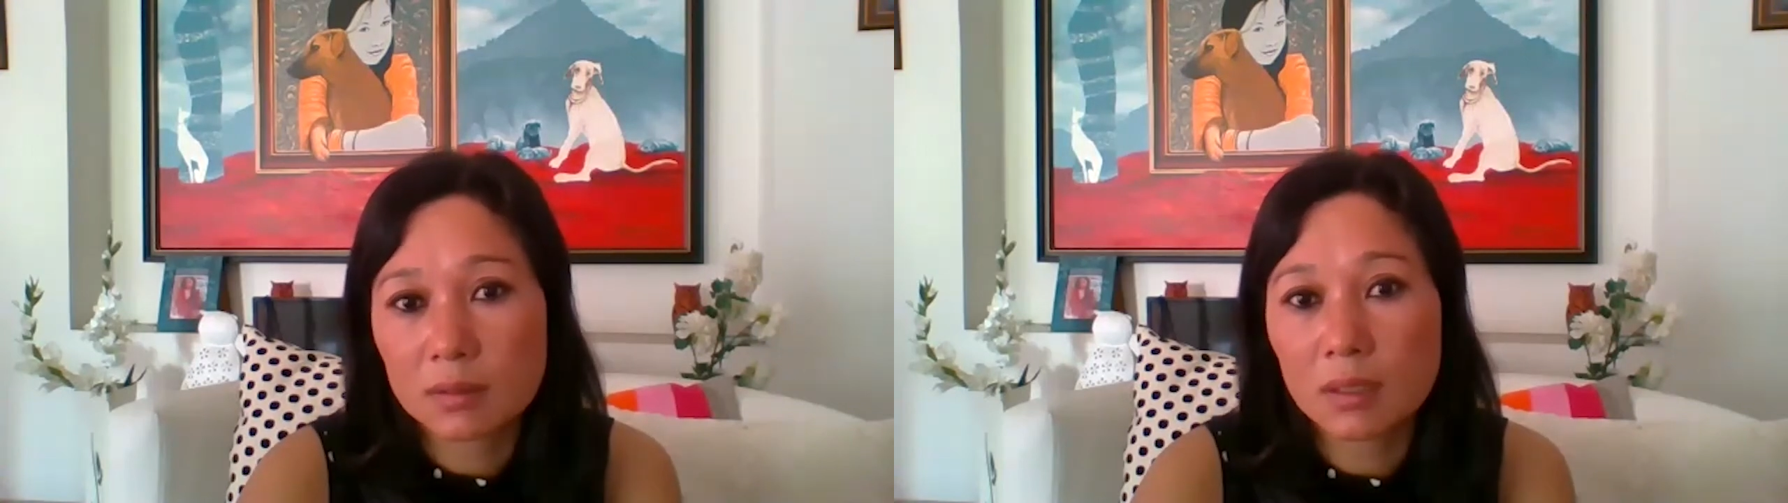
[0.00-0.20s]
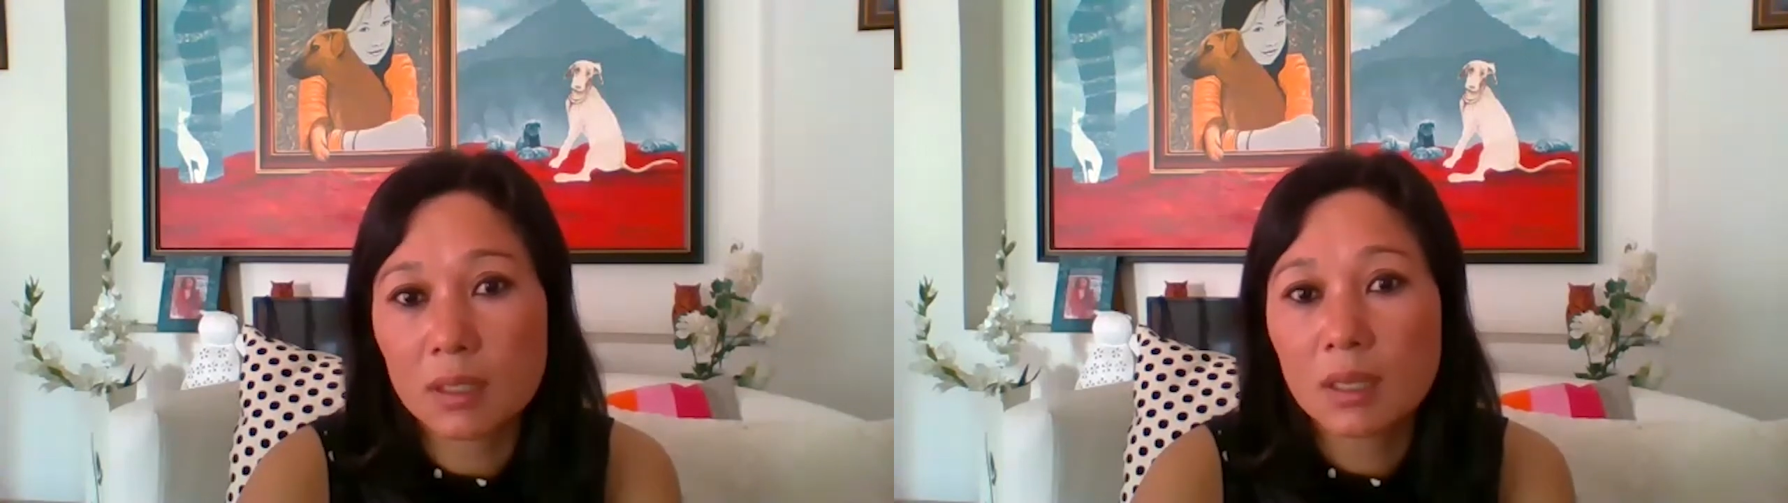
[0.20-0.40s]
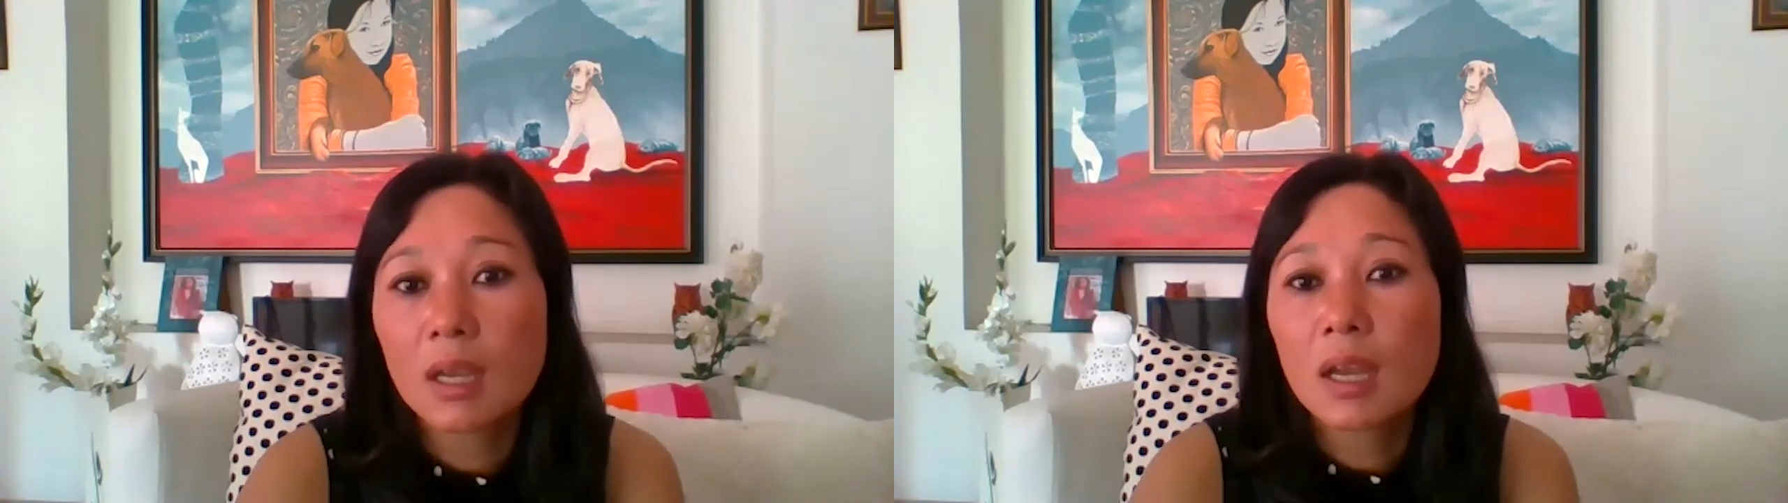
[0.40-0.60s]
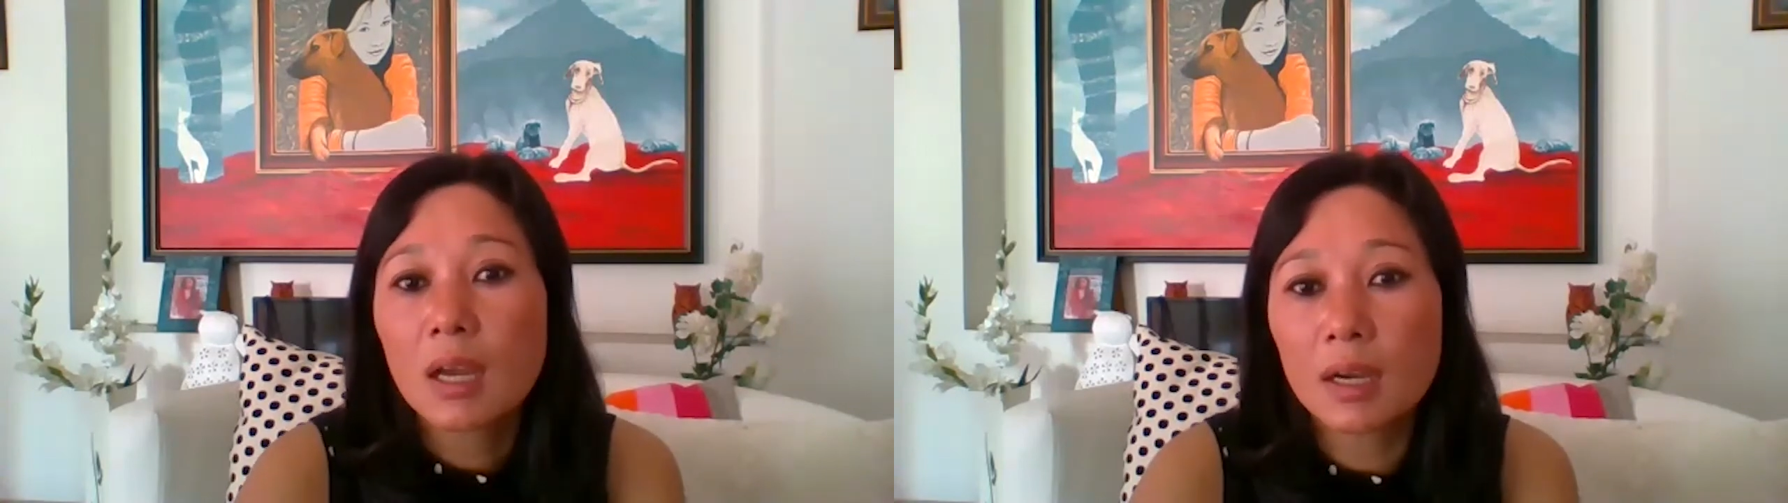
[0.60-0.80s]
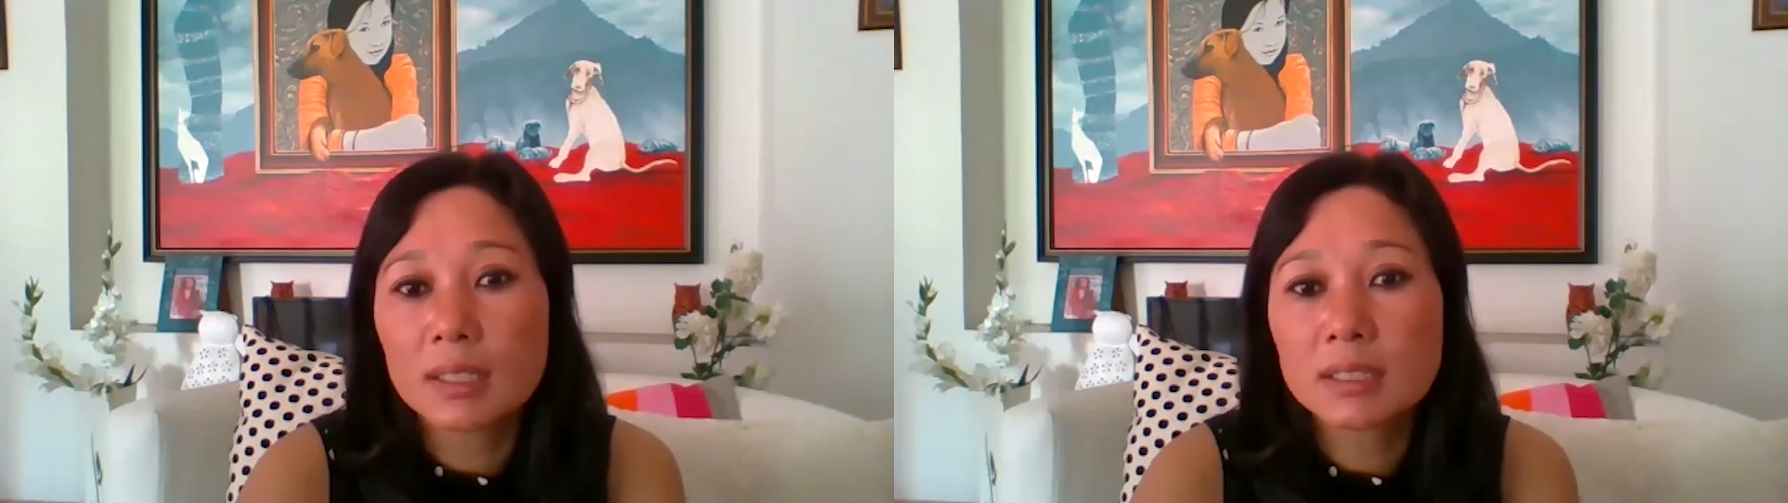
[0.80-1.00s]
the
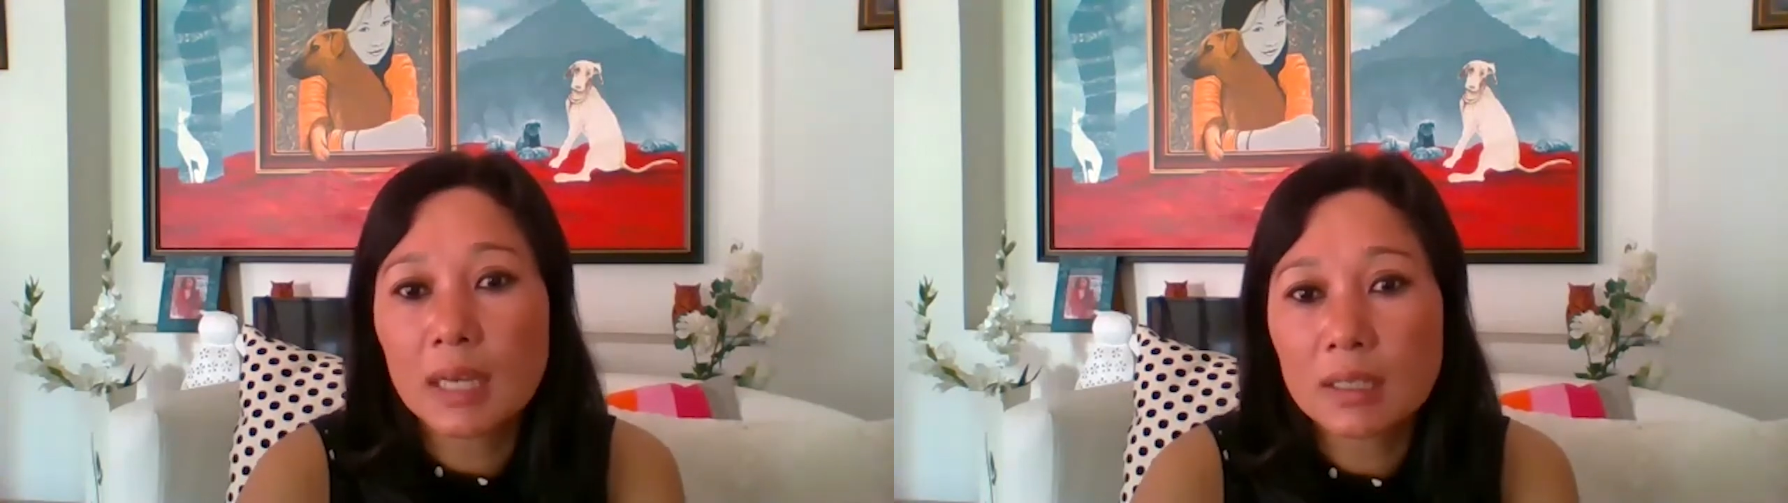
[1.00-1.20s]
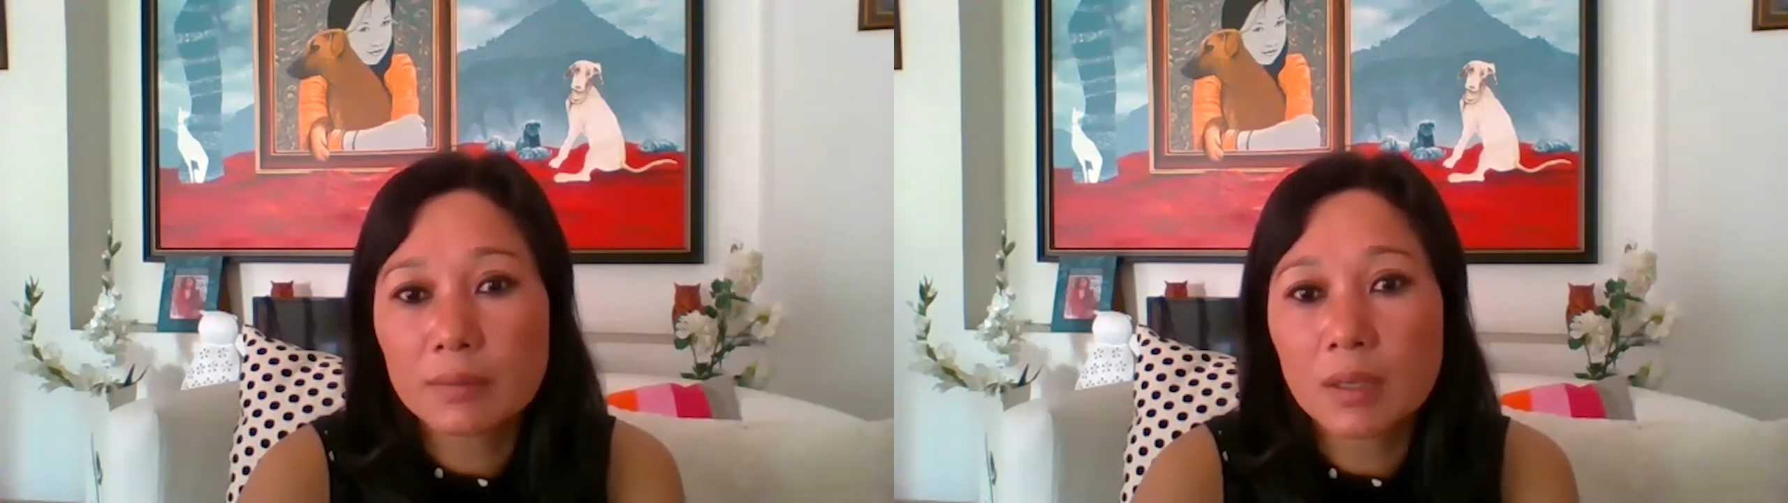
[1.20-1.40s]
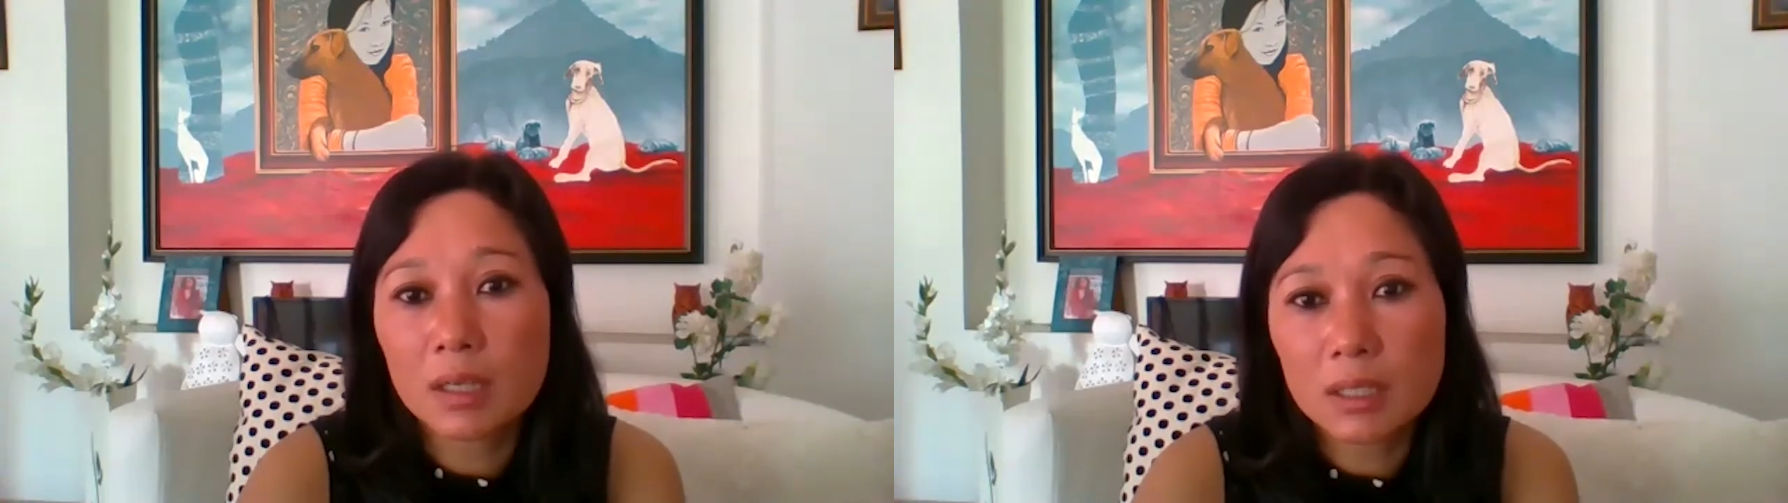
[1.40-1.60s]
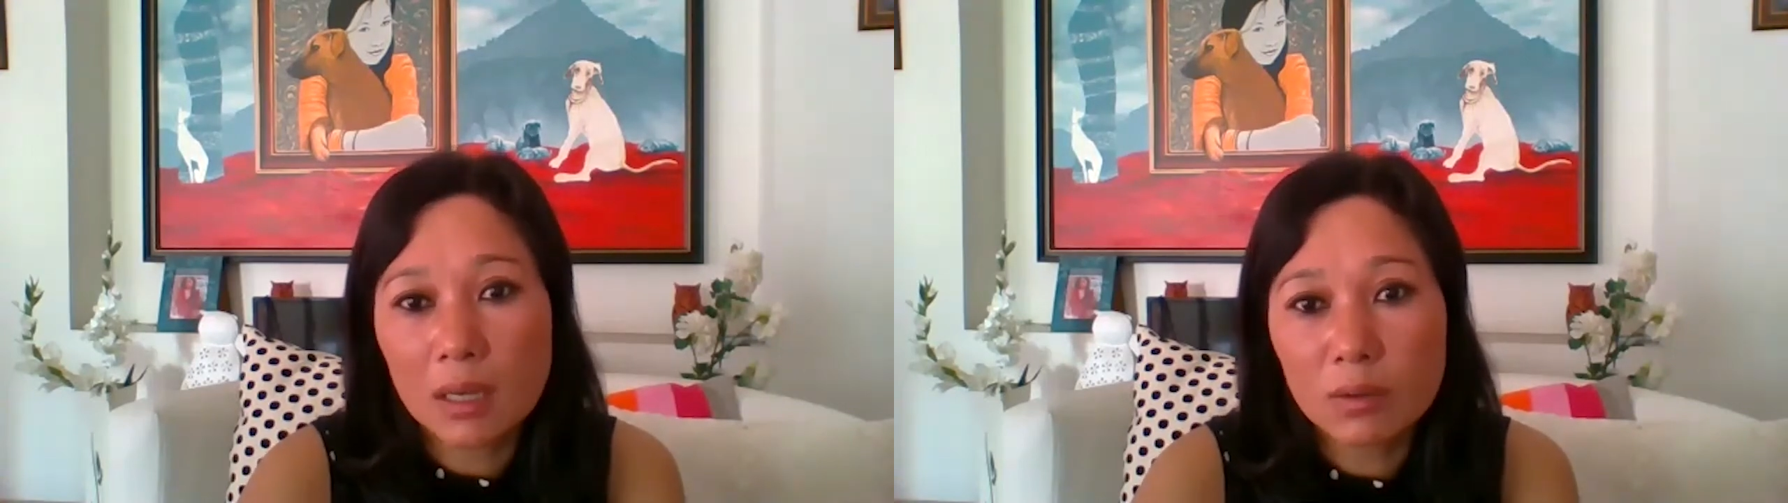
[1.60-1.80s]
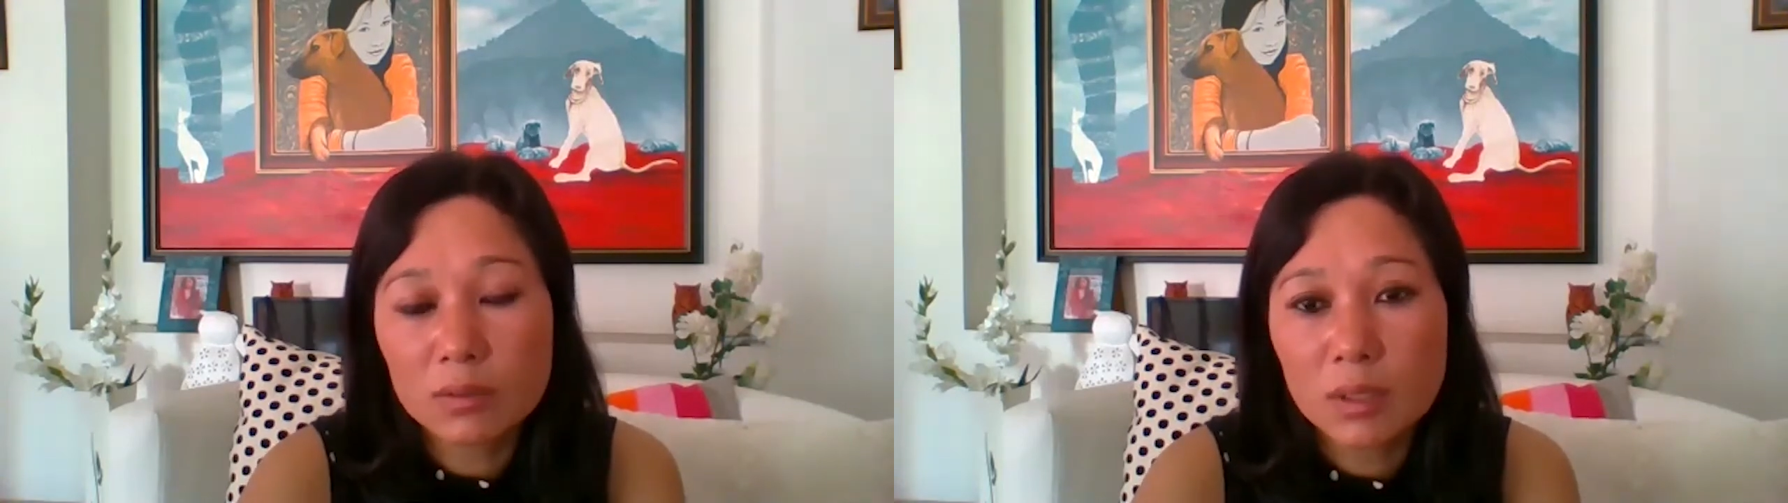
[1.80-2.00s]
start of
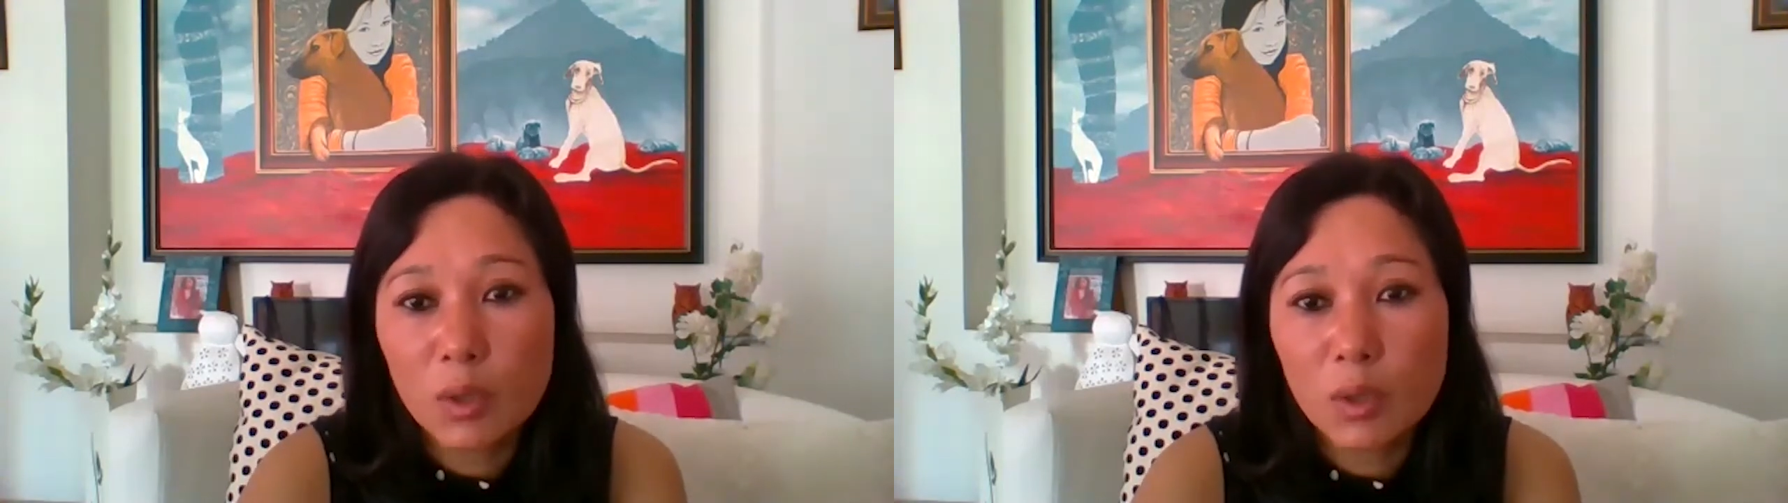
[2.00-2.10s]
lockdown.